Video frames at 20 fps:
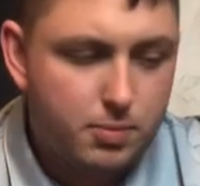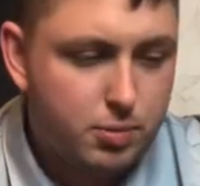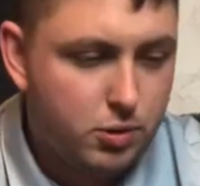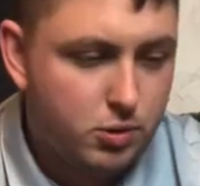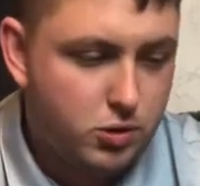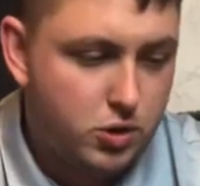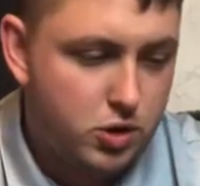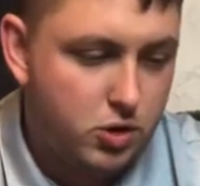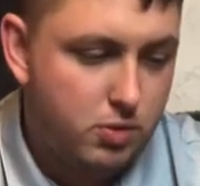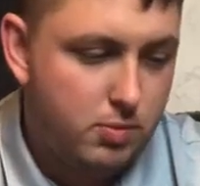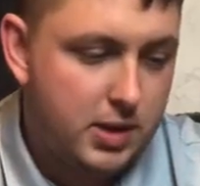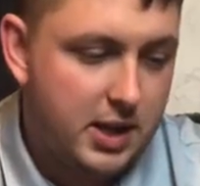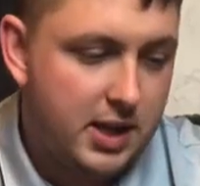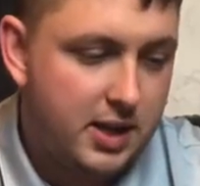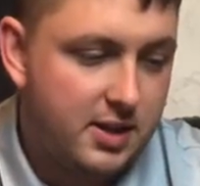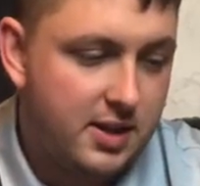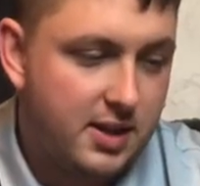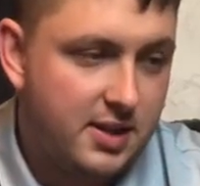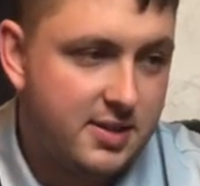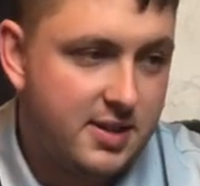pull too
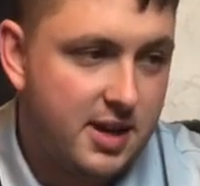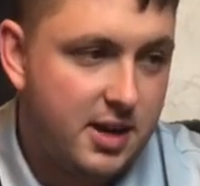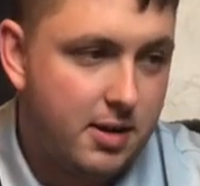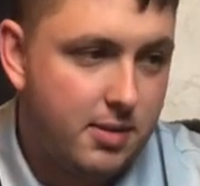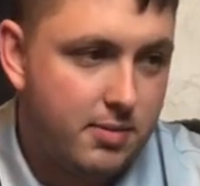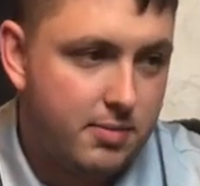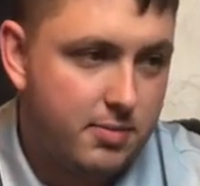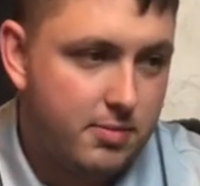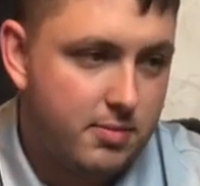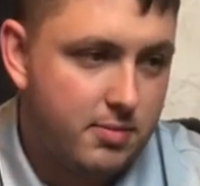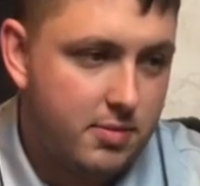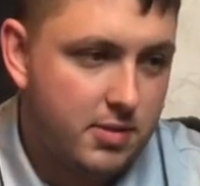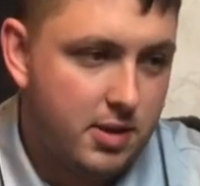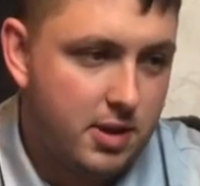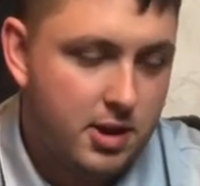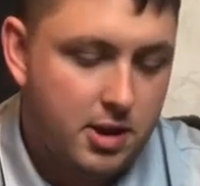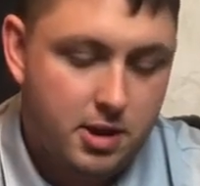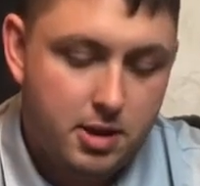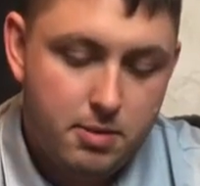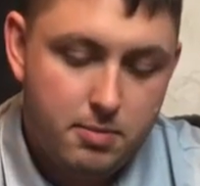many of these out.
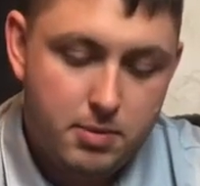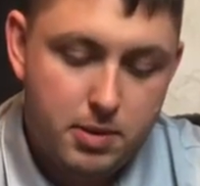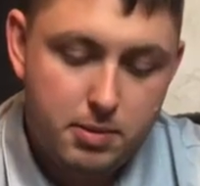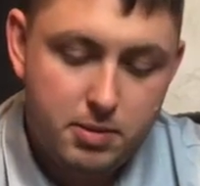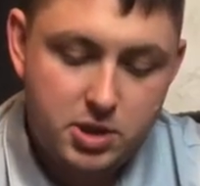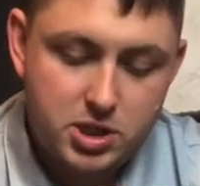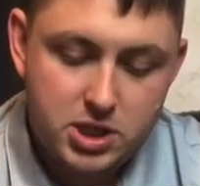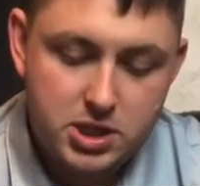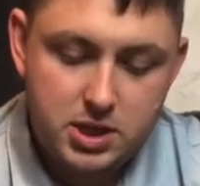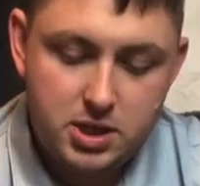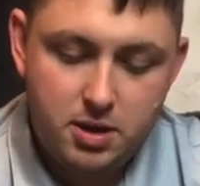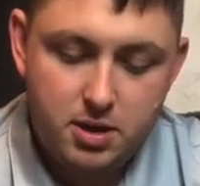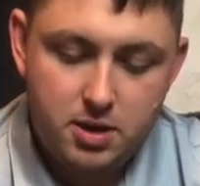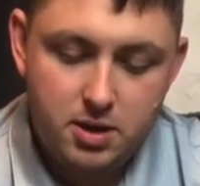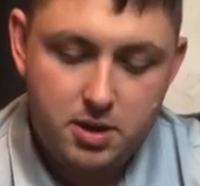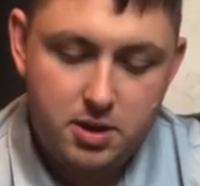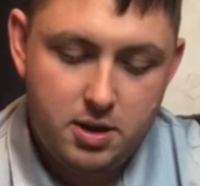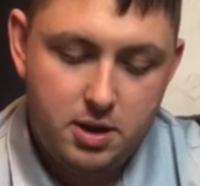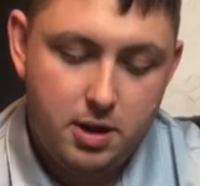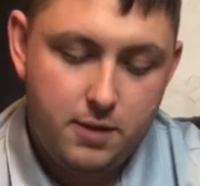Maybe just a
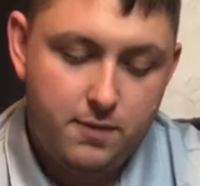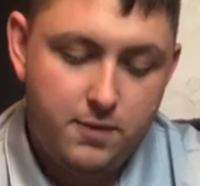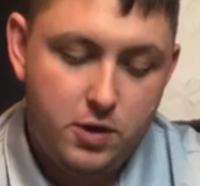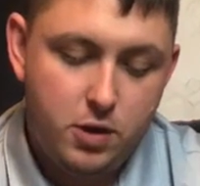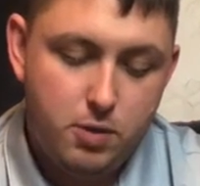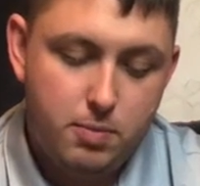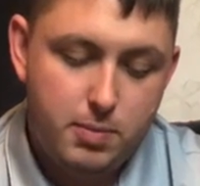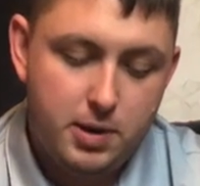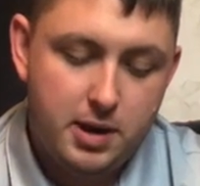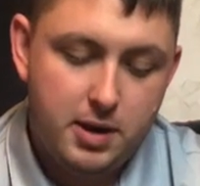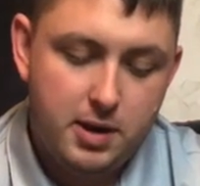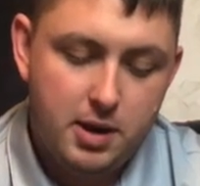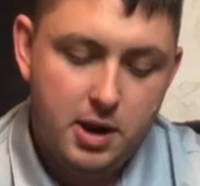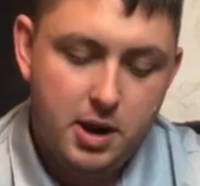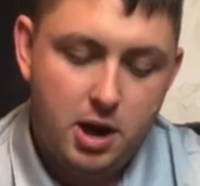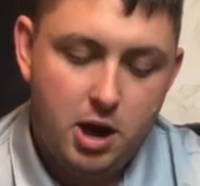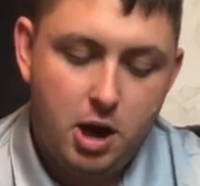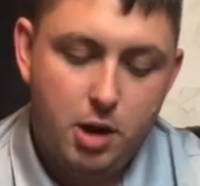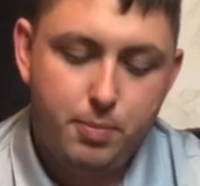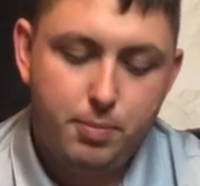few, but
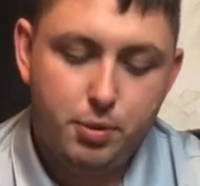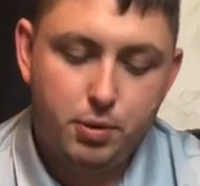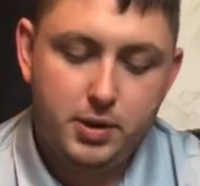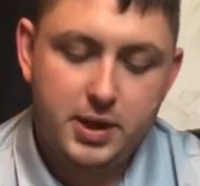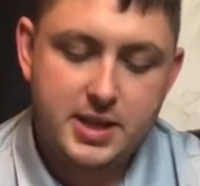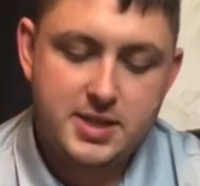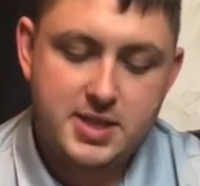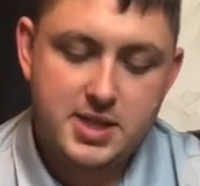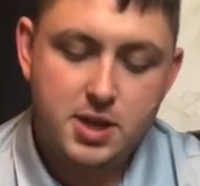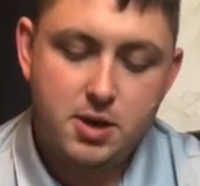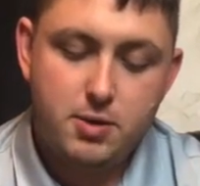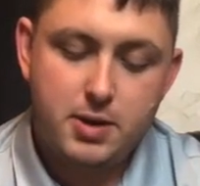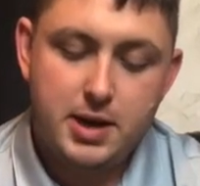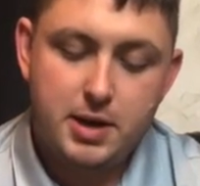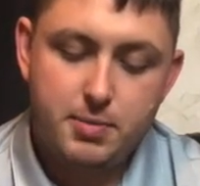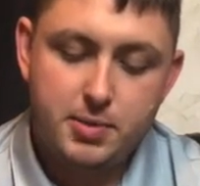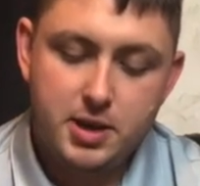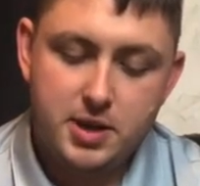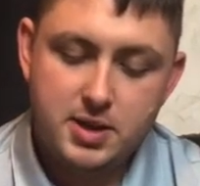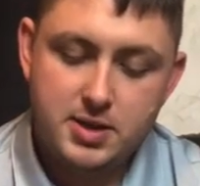I'll pull Ezio
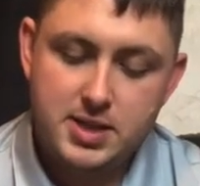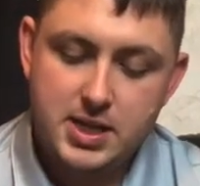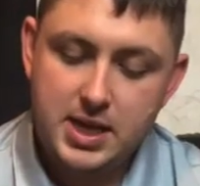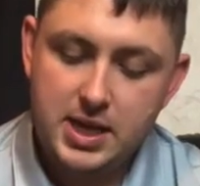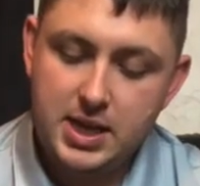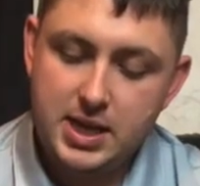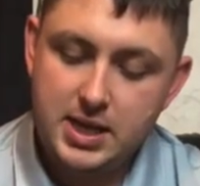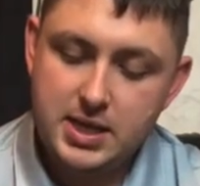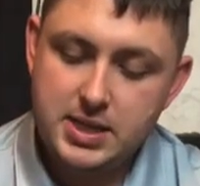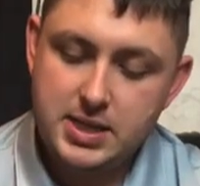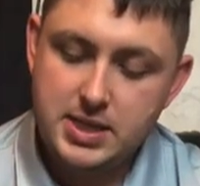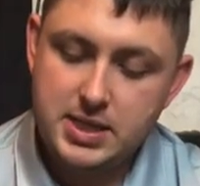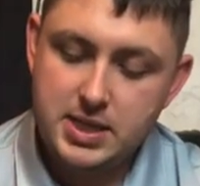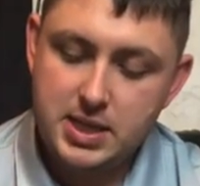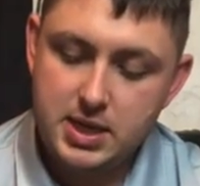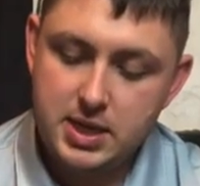out because he